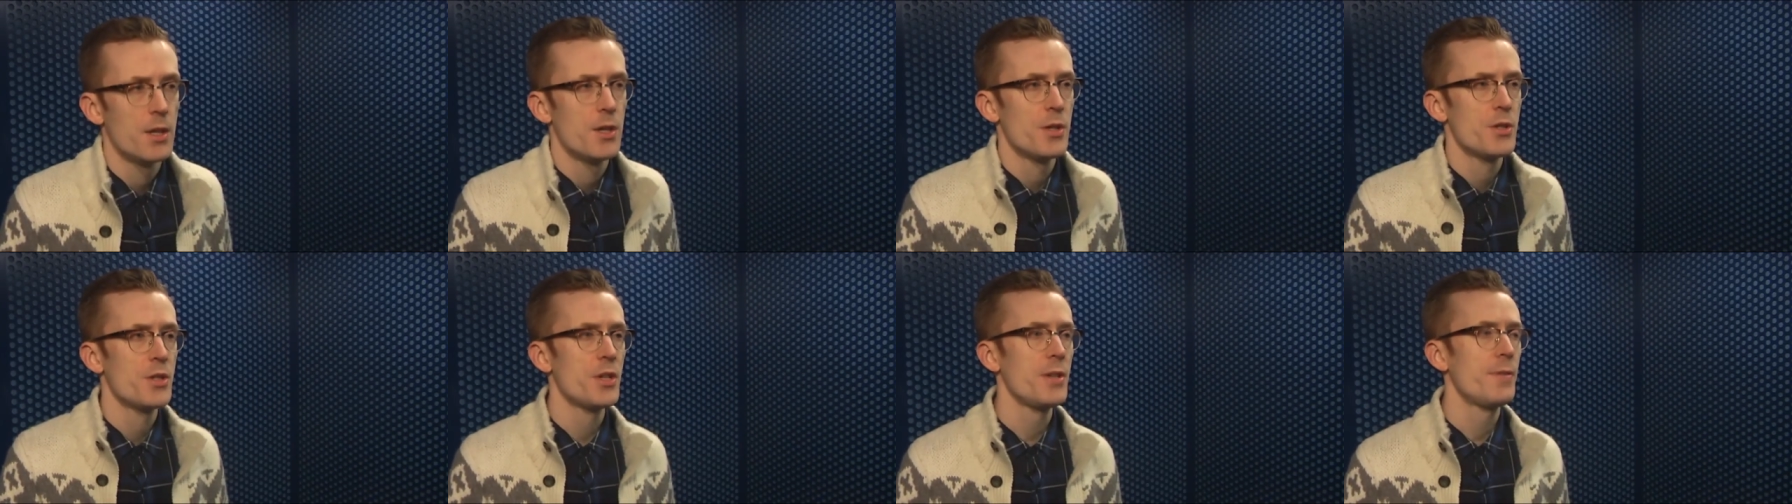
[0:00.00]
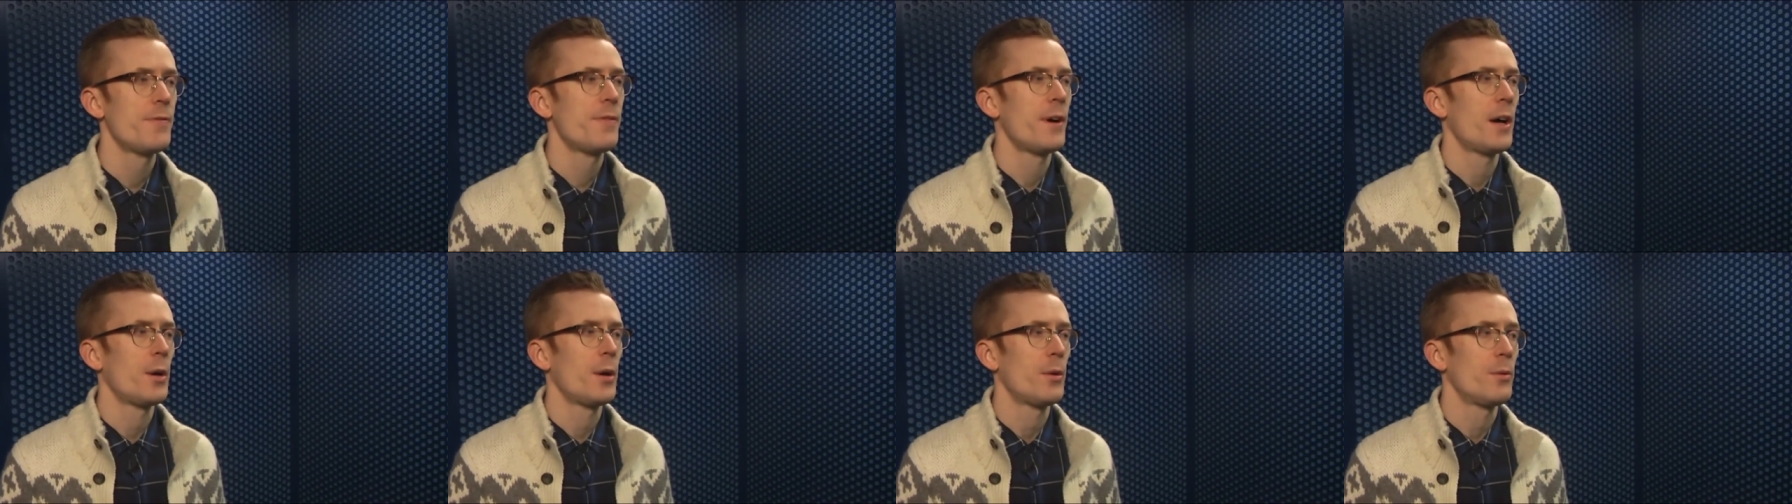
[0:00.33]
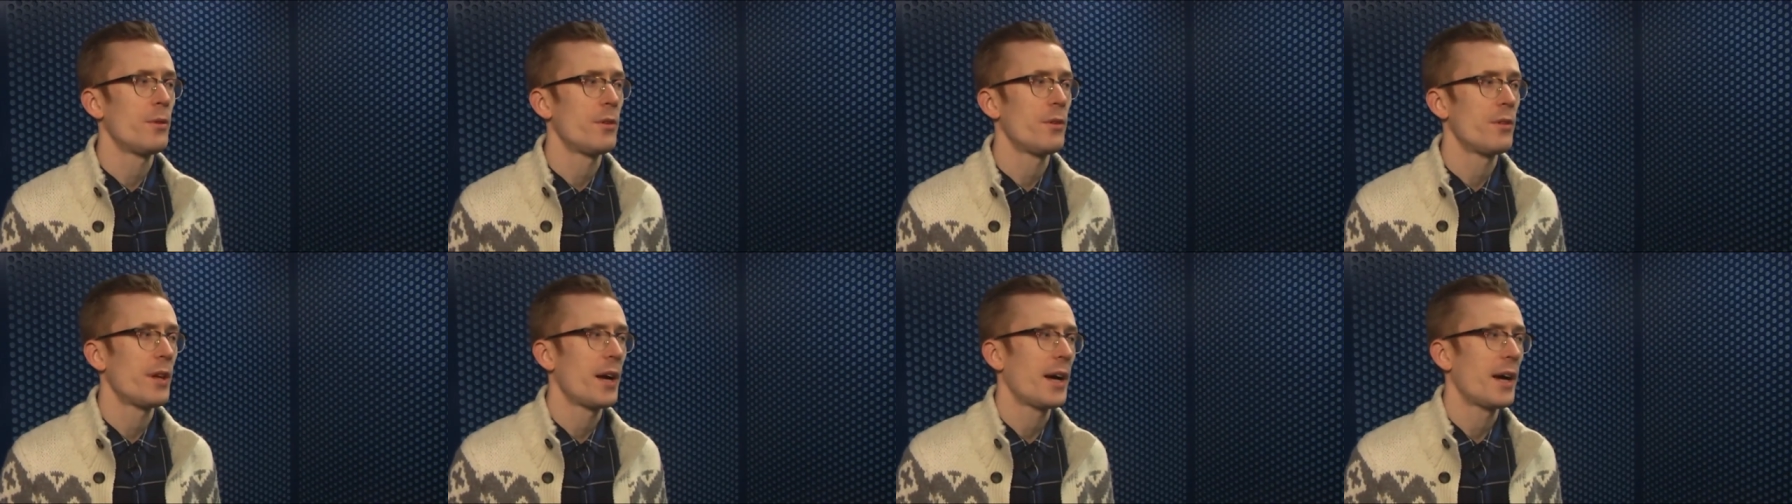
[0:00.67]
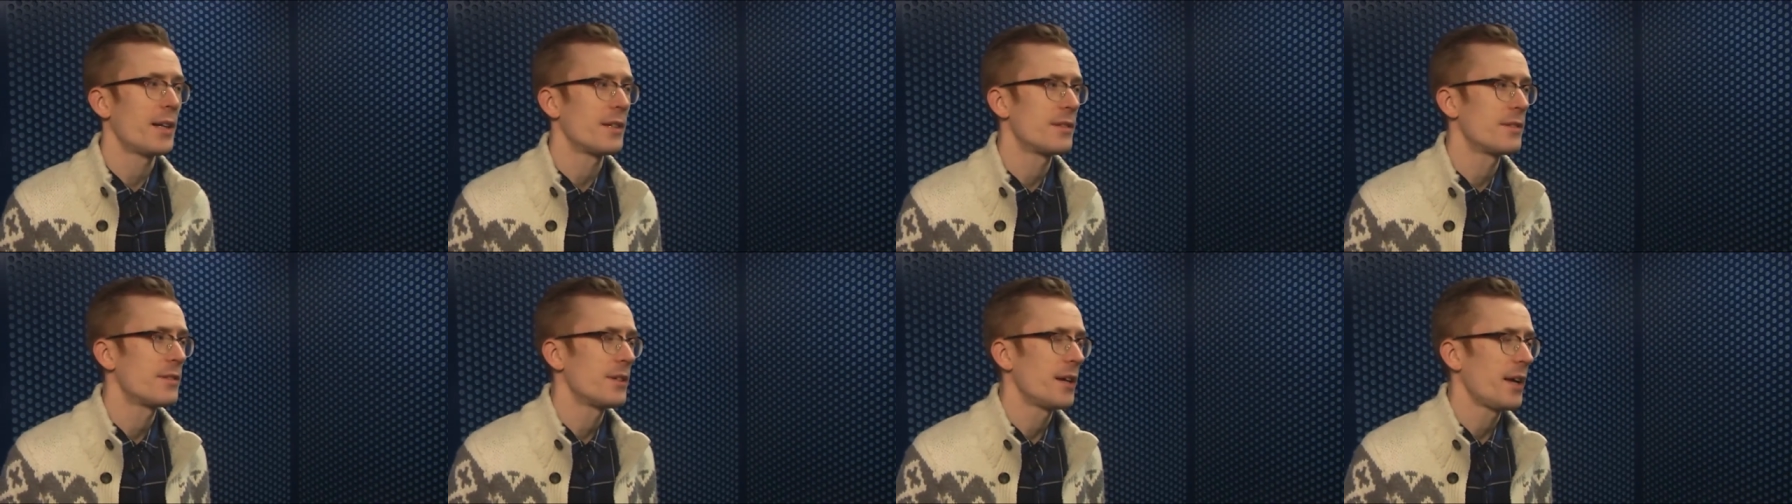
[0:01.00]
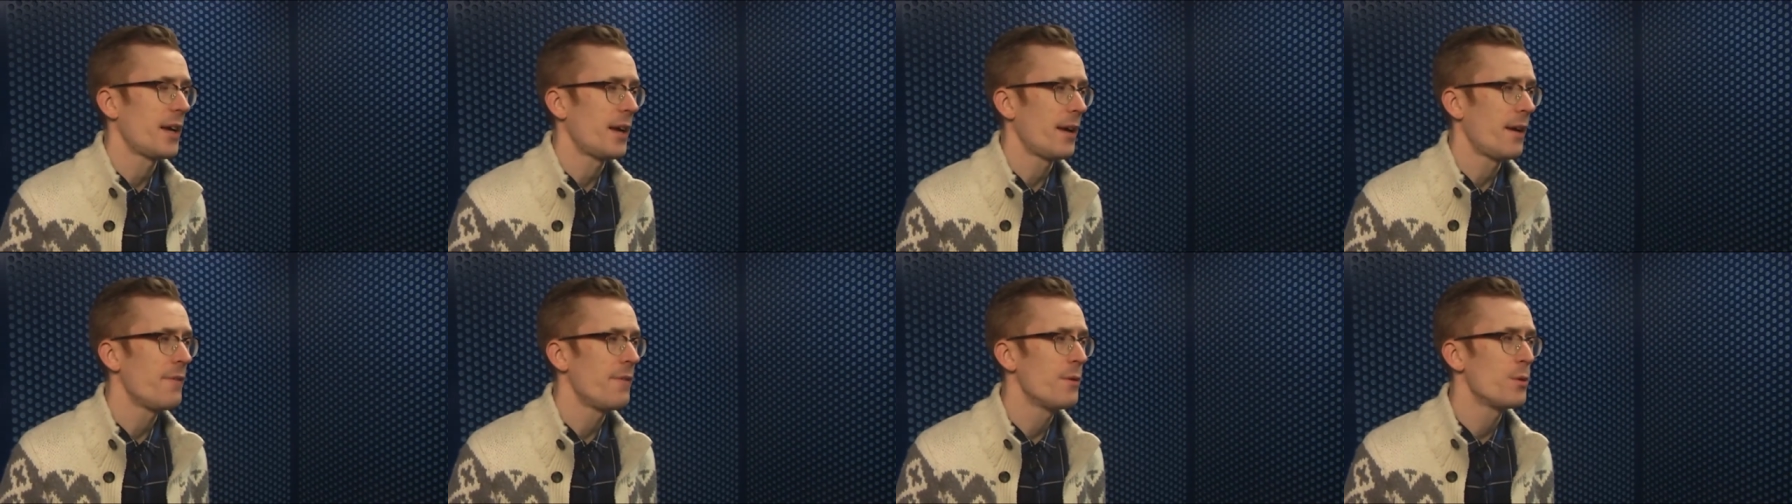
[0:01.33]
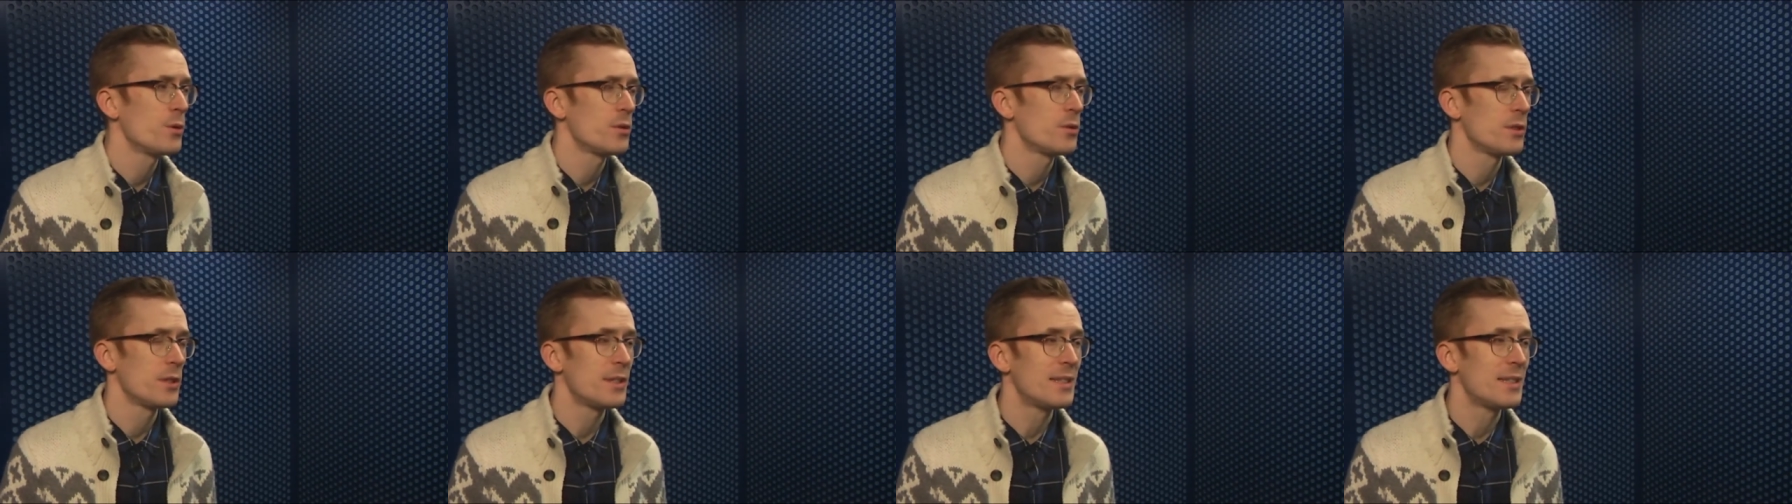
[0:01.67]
She found that if there was a